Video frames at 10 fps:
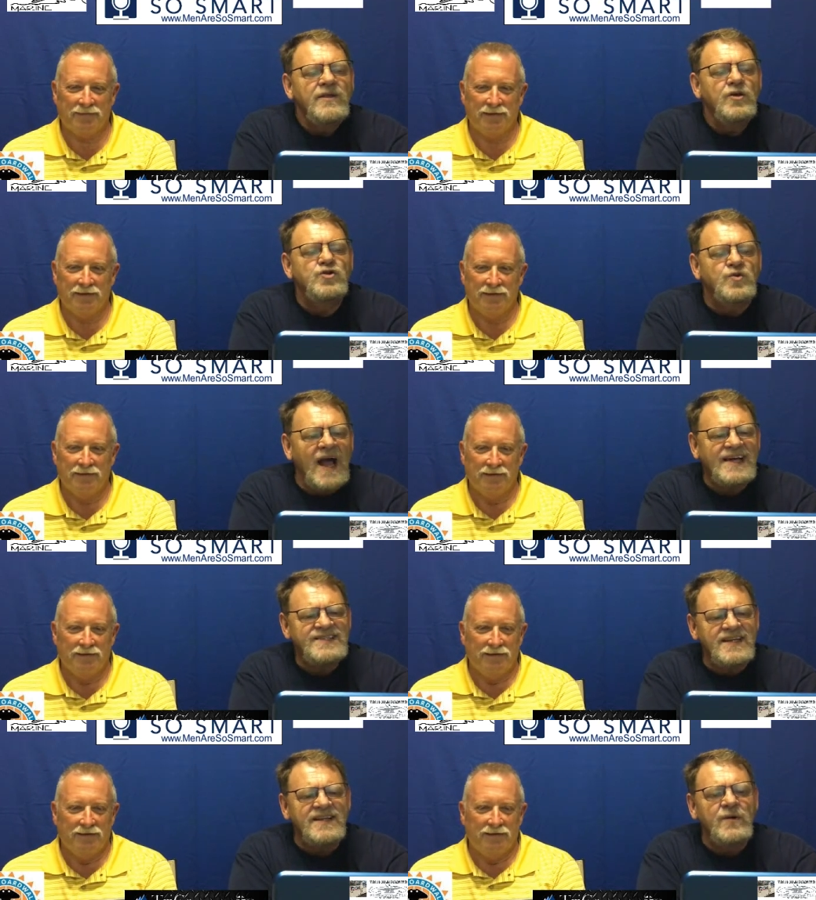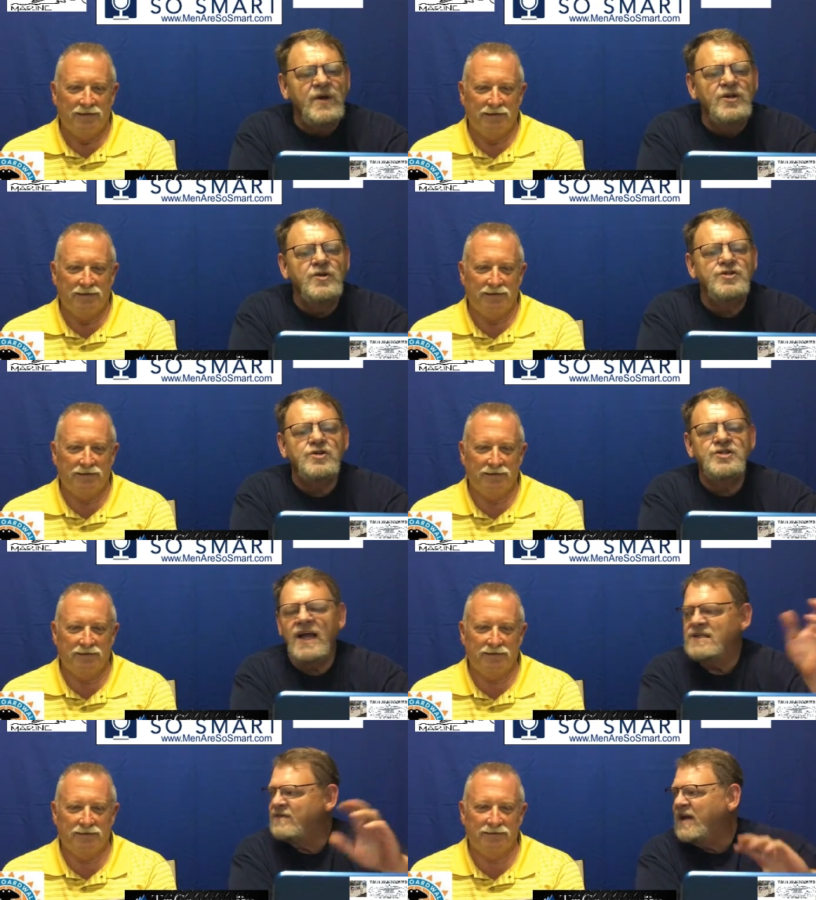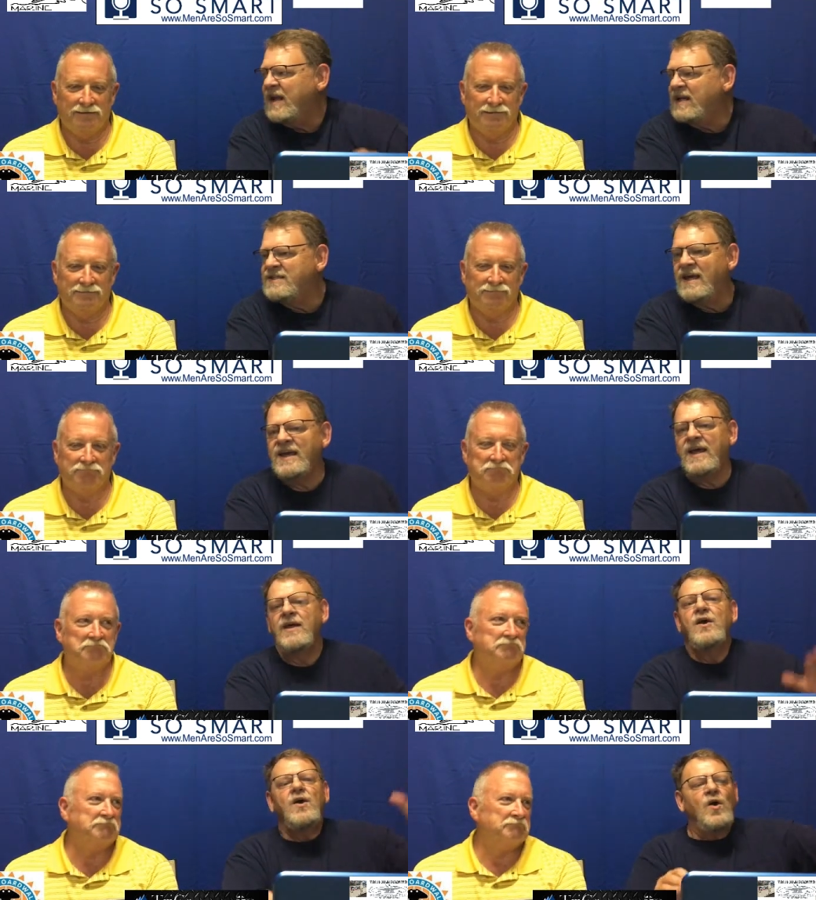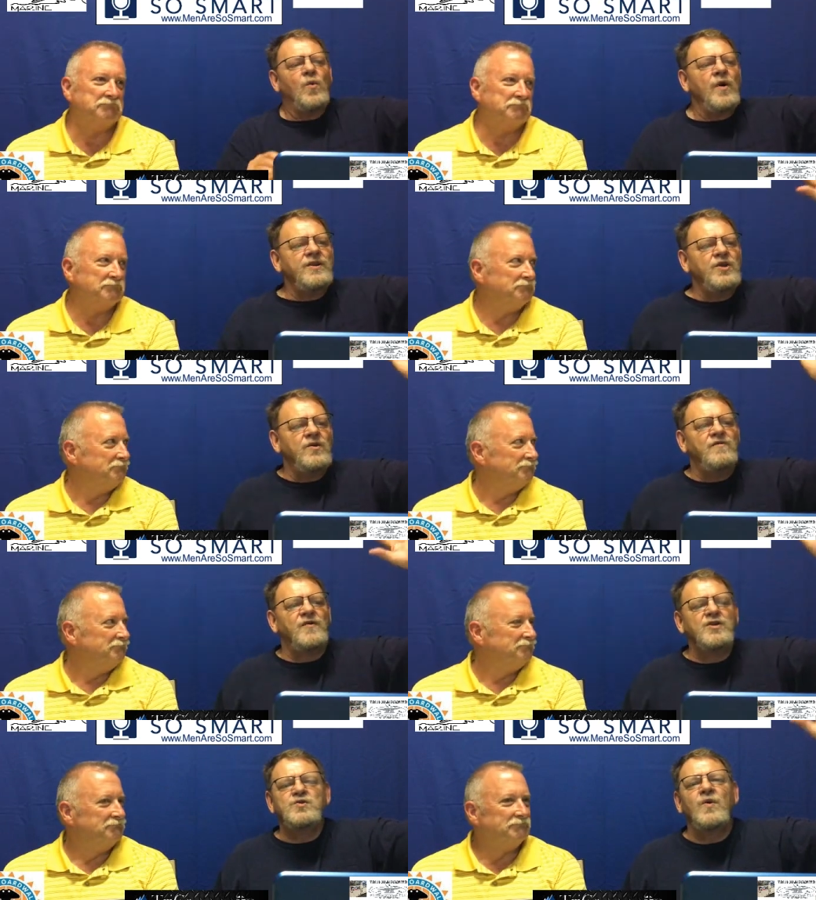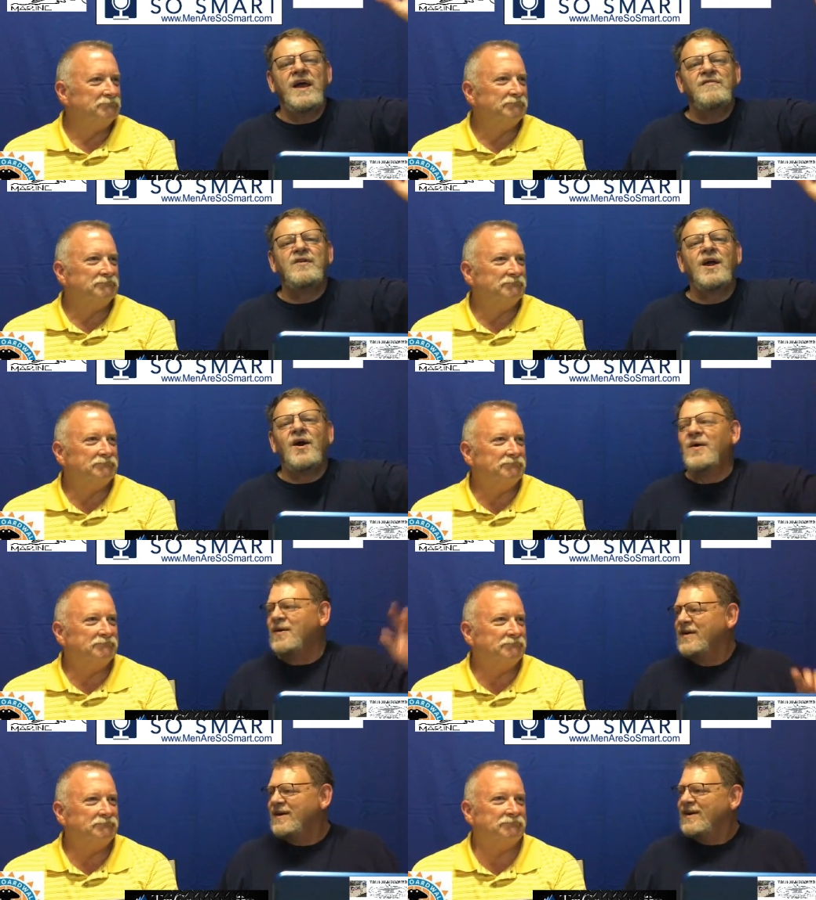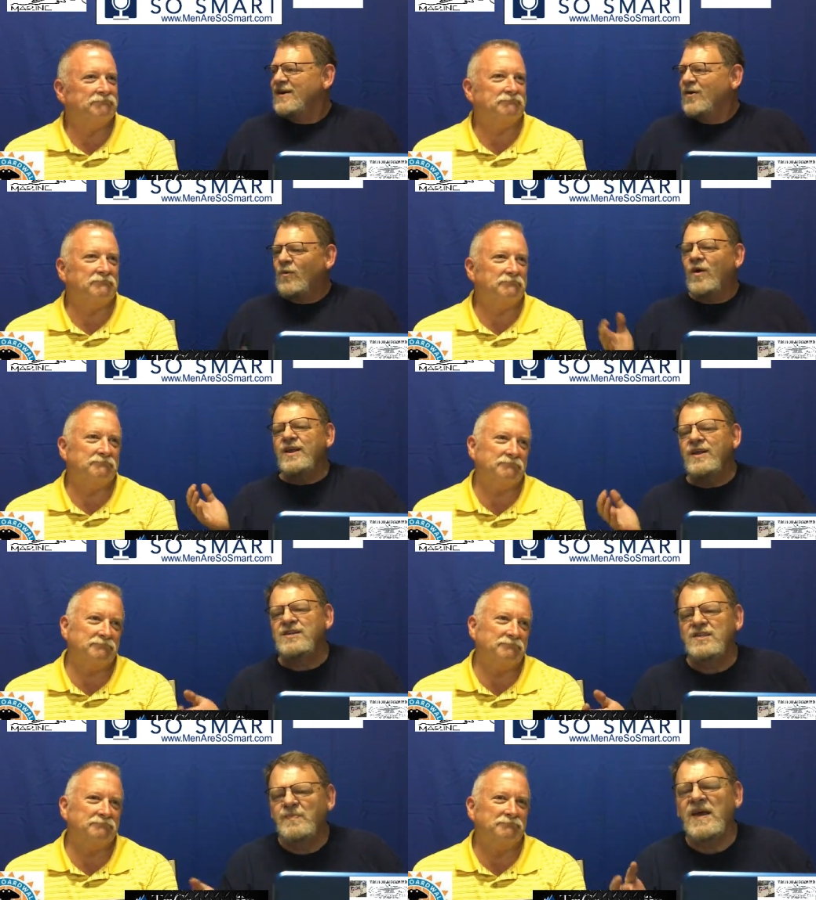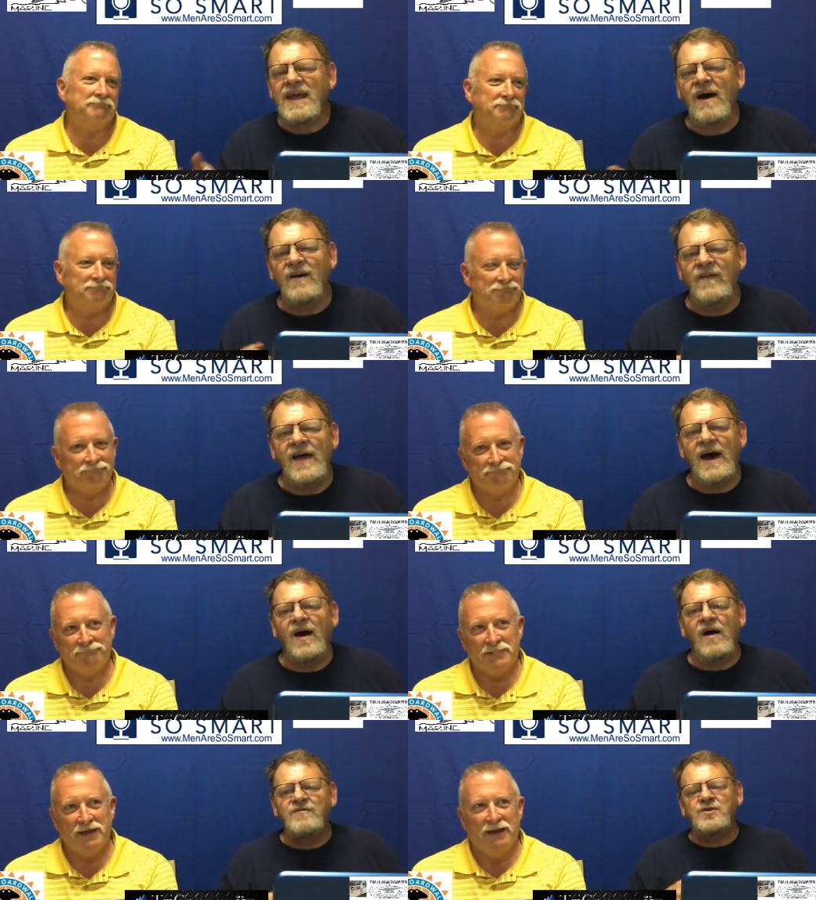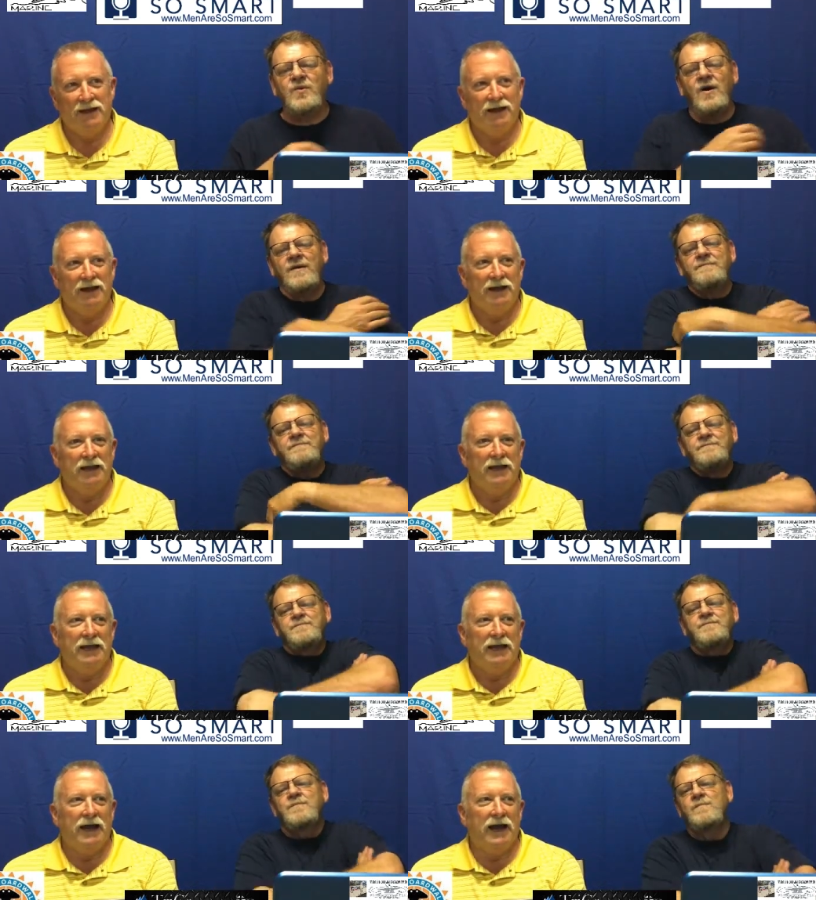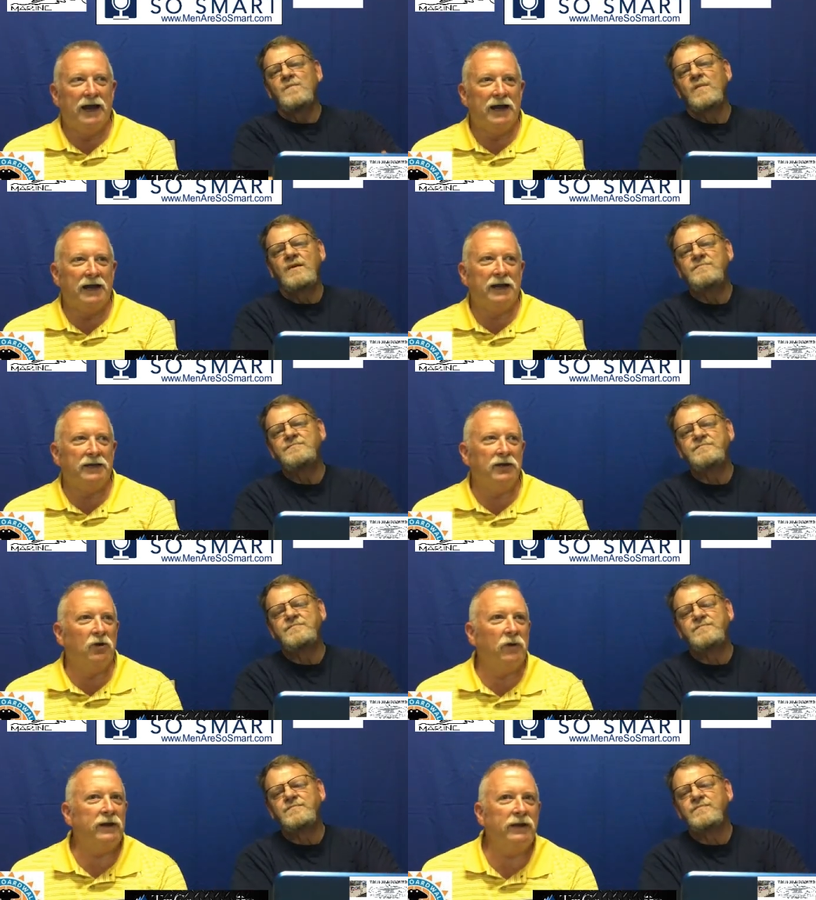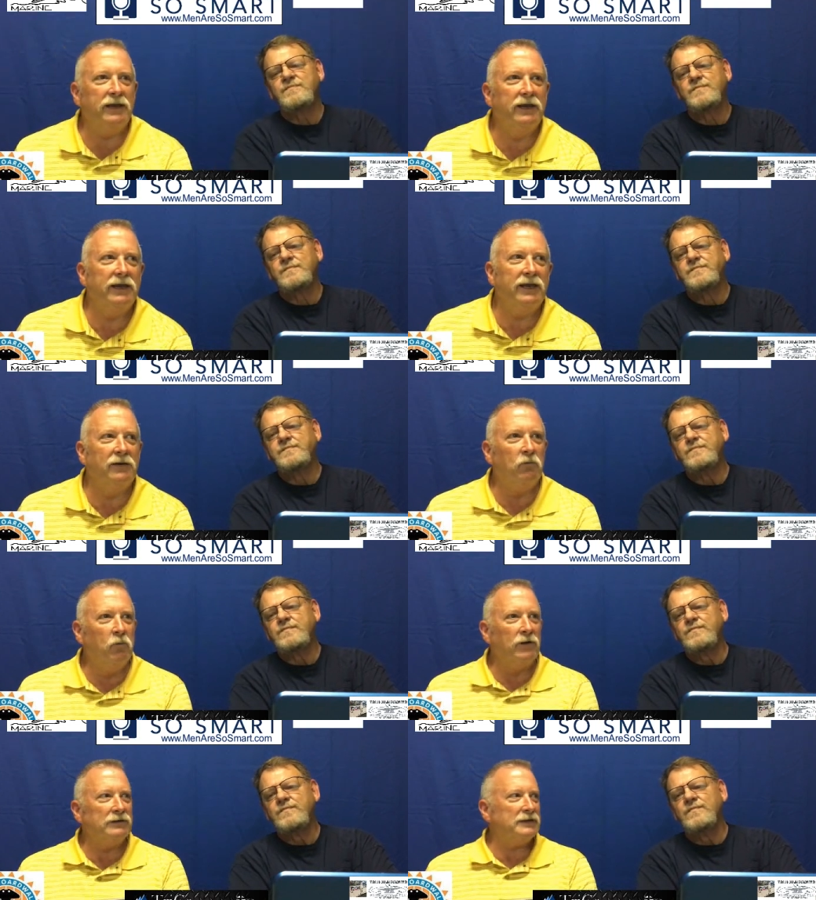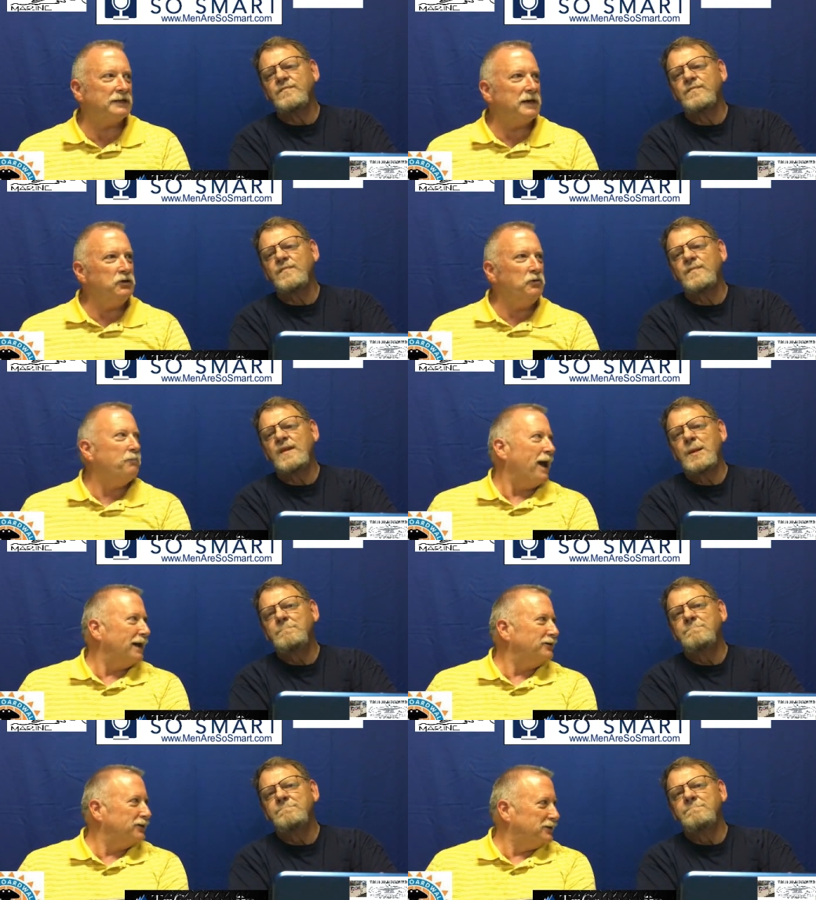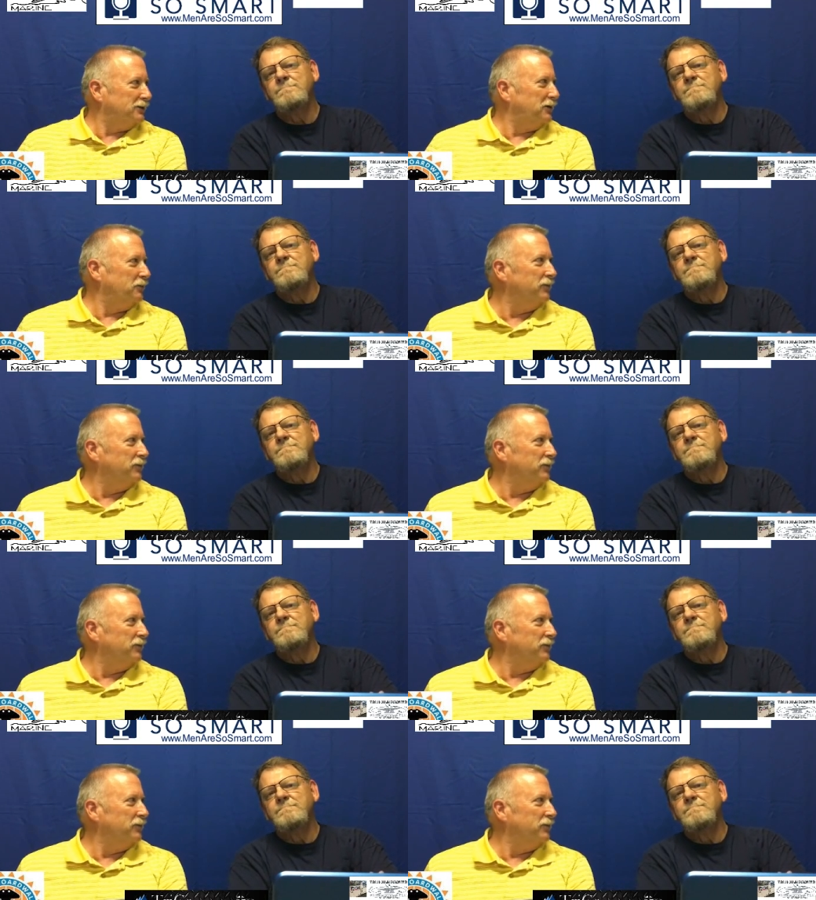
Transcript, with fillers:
Speaker 1: you drastically reduce your chance of getting a ticket when you first wave hello. What
Speaker 2: do you hmm. speak out on that, Officer Ron? Uh, you know what? It will set you back just a little